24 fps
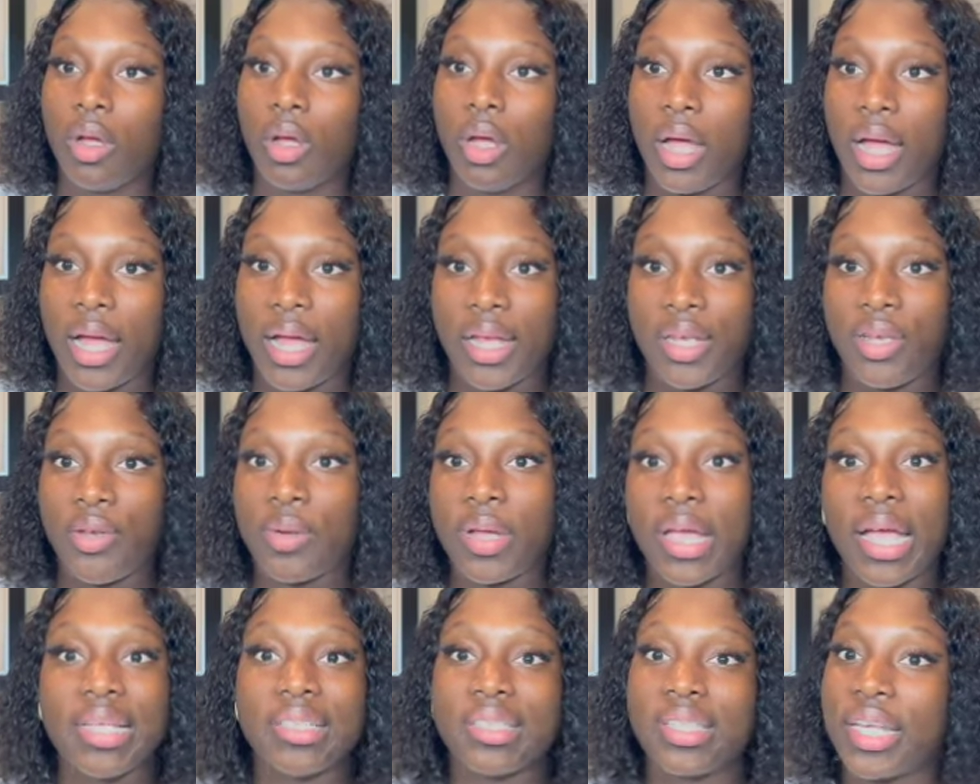And you
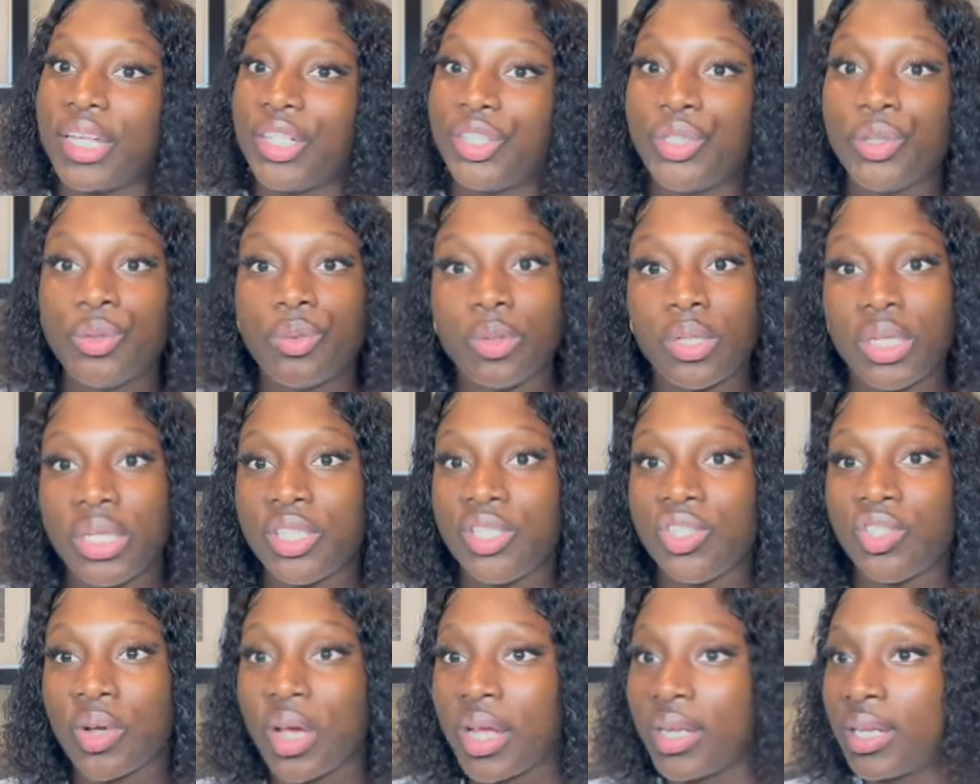guys can tune
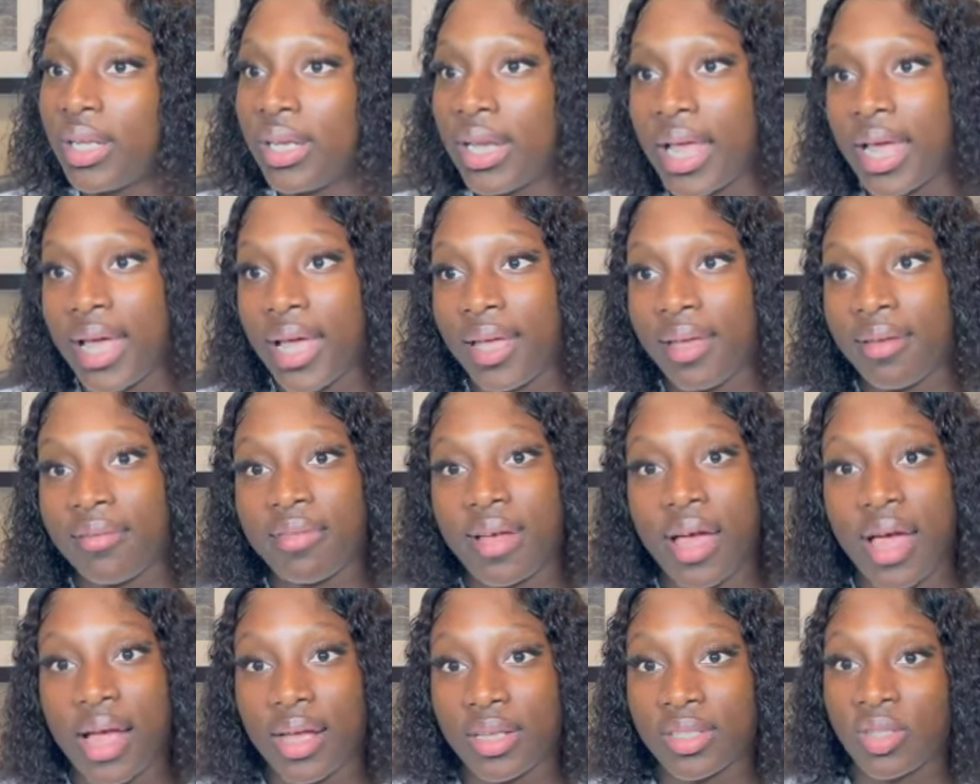in, join the live,
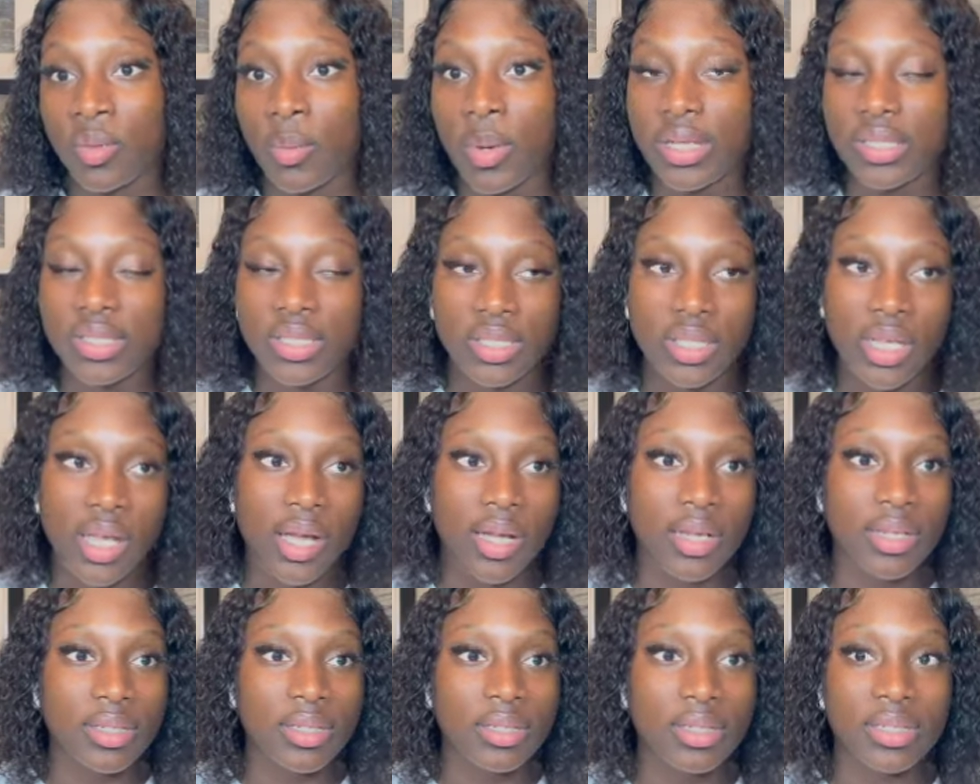ask
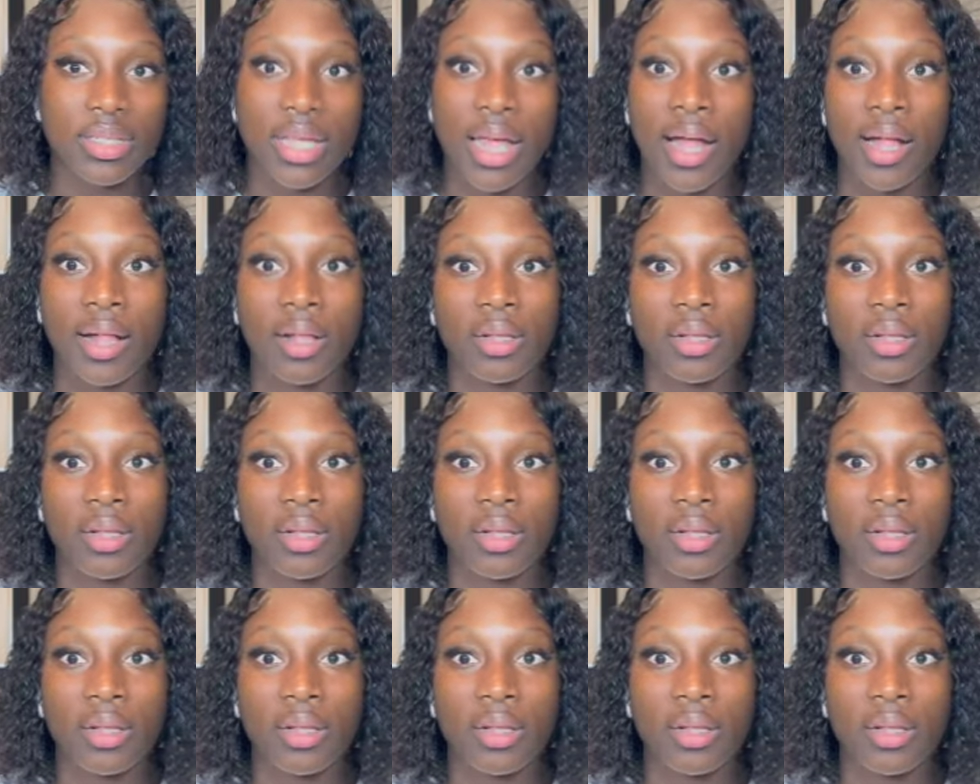questions.